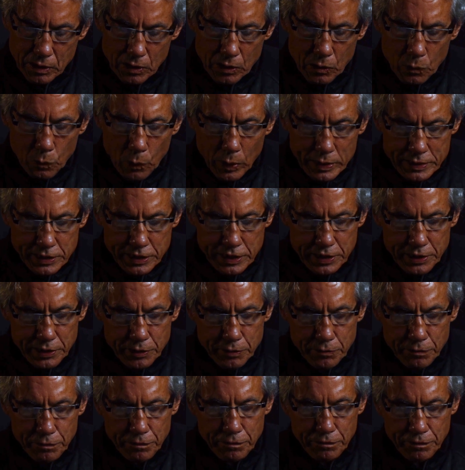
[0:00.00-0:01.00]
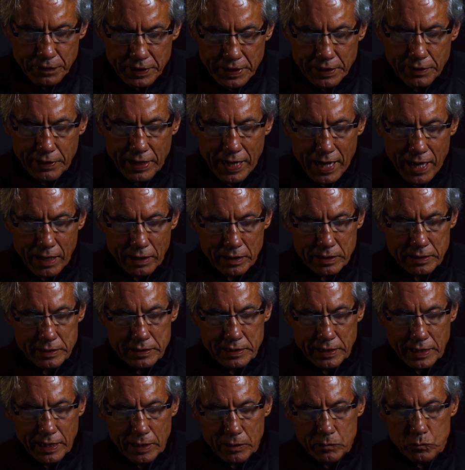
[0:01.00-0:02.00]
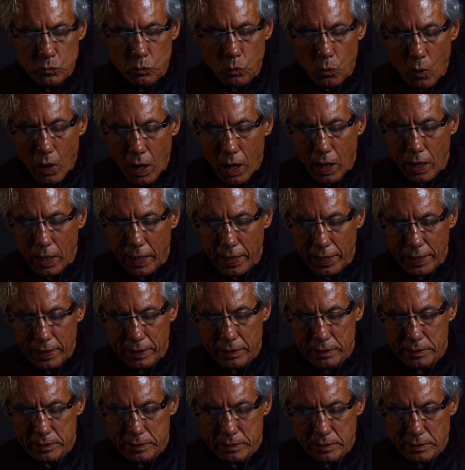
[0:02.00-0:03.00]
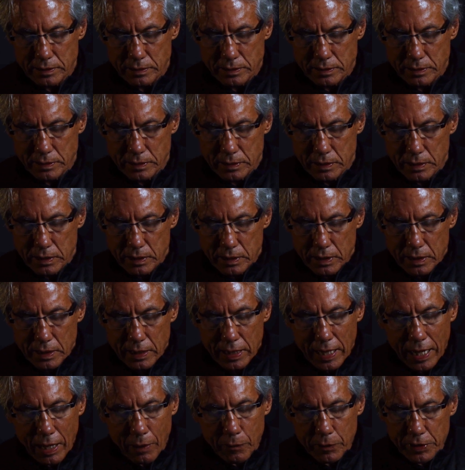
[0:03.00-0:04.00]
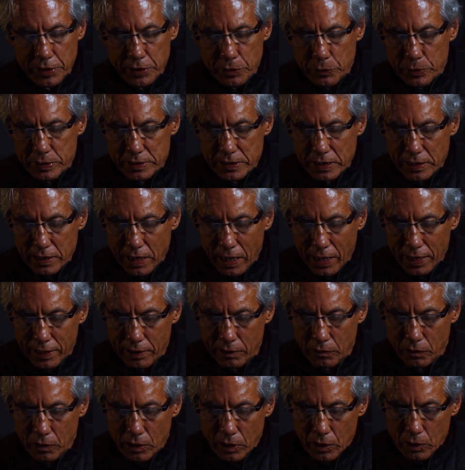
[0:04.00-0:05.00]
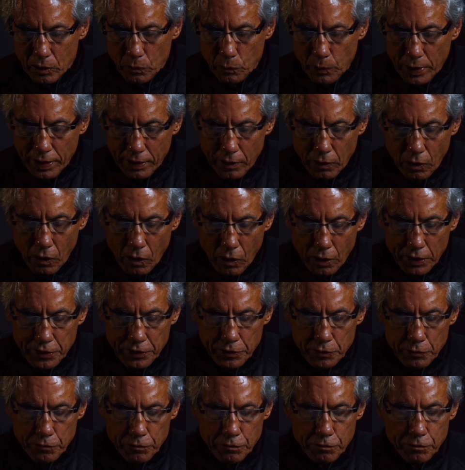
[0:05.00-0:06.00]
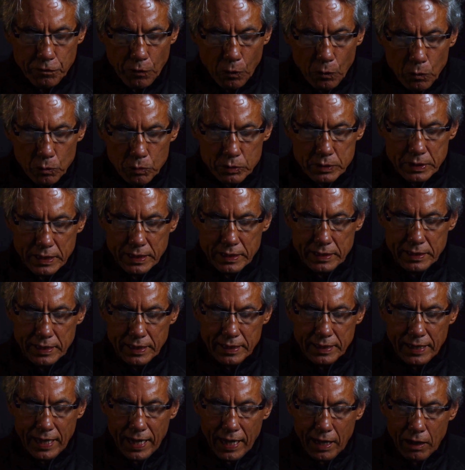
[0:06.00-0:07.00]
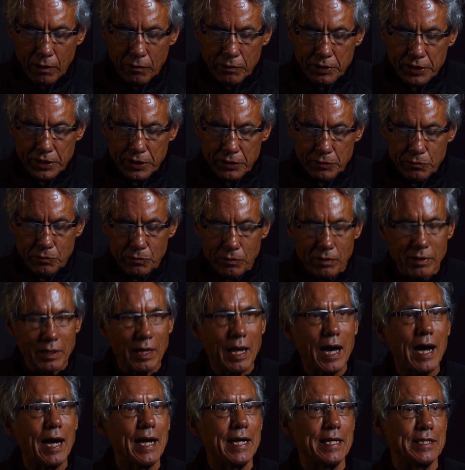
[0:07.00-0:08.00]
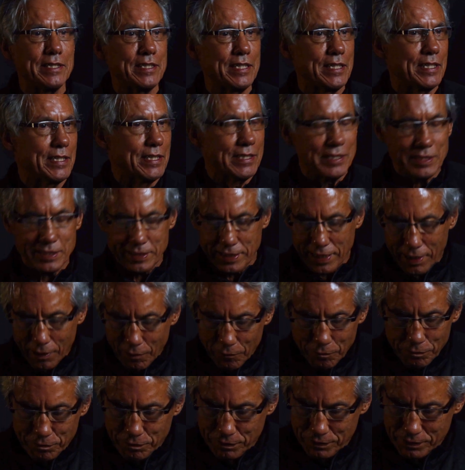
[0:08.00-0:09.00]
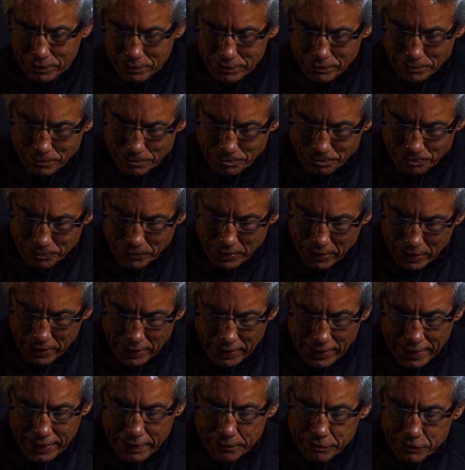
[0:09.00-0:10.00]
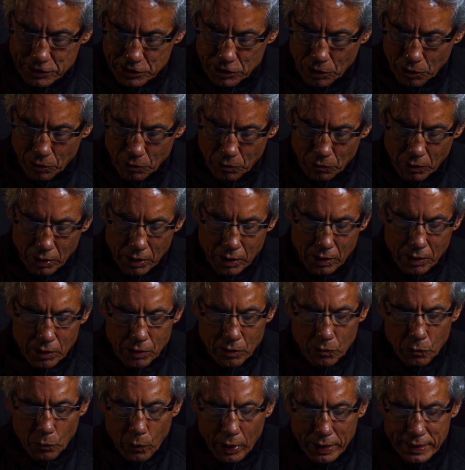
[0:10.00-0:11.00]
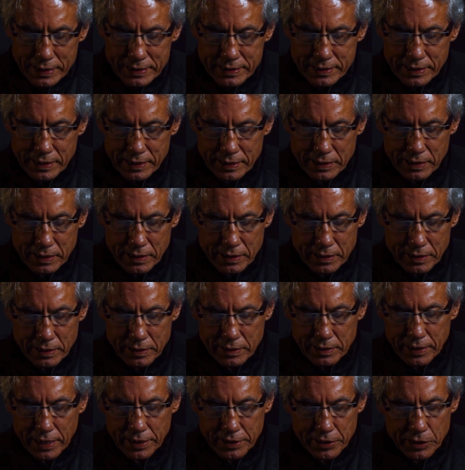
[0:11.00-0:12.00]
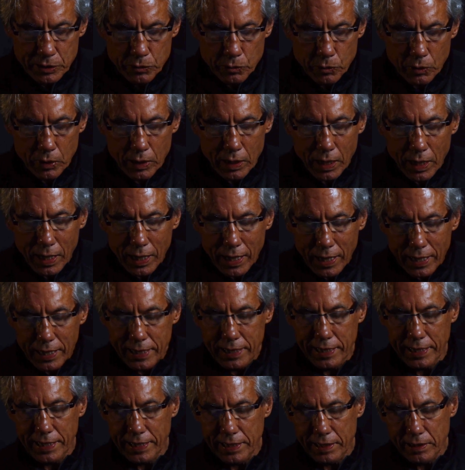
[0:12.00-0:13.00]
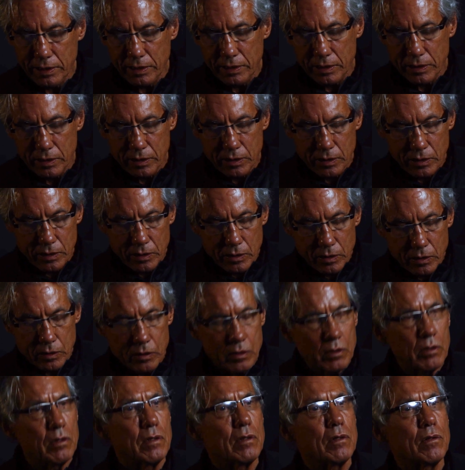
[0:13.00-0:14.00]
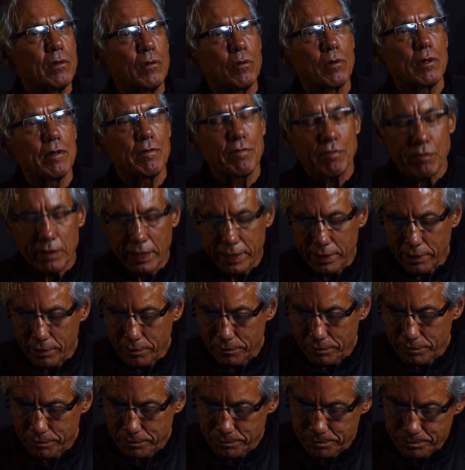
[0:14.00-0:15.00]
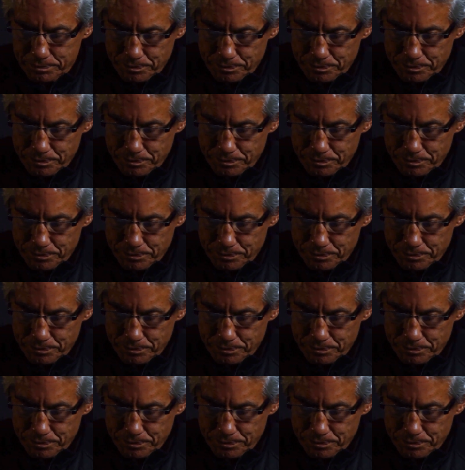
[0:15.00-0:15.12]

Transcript: What do you fear, Alan, and why? How are you in denial? Where are you folded, and how do you lie to yourself? And if so, what is it that you're hiding or afraid of?